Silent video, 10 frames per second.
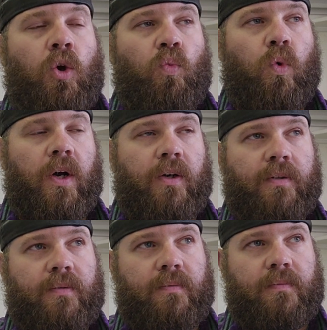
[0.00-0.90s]

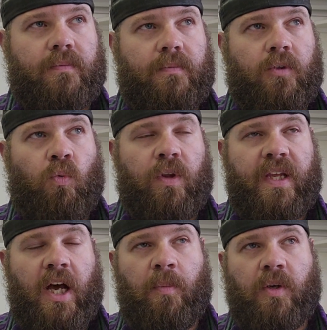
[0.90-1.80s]
where the
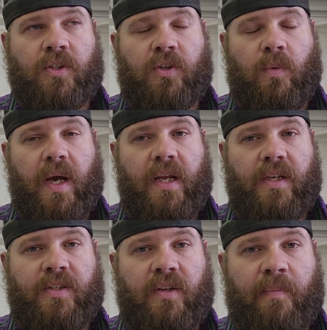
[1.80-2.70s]
elbows thread
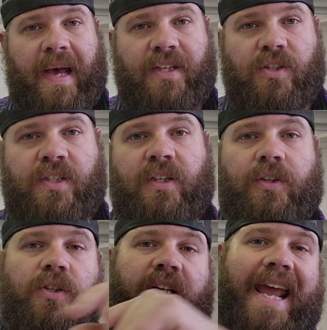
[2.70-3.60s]
into the master
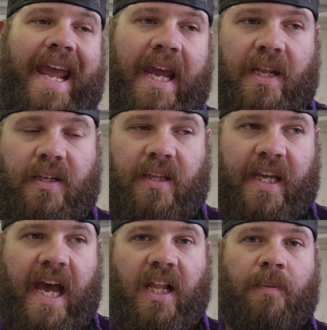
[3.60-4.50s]
cylinders and the
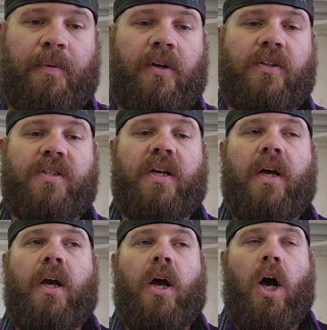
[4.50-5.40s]
calipers
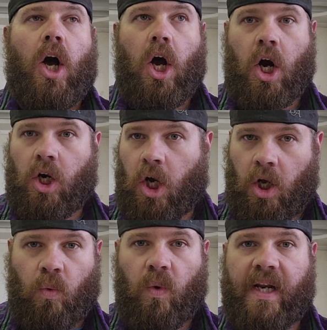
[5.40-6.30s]
are
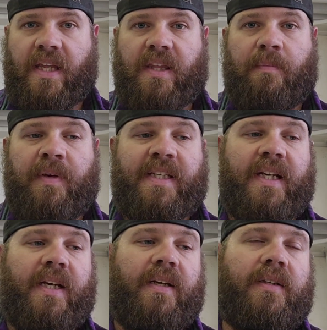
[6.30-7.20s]
all 1/8
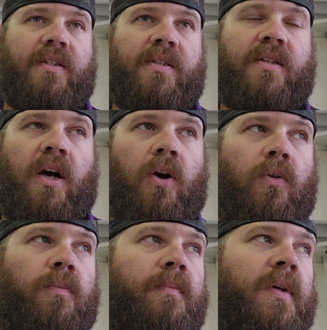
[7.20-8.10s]
NPT.
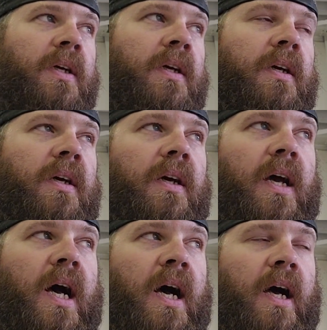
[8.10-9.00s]
So
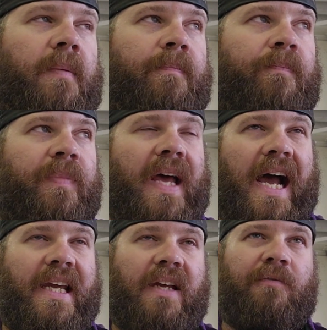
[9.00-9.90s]

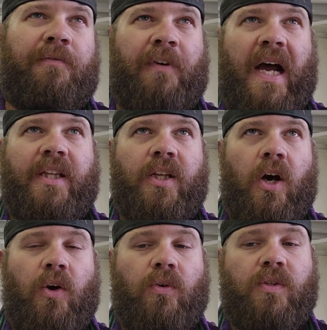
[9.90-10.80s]
I can find
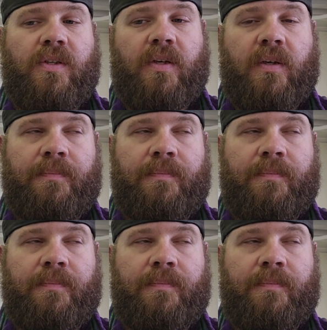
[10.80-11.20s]
those.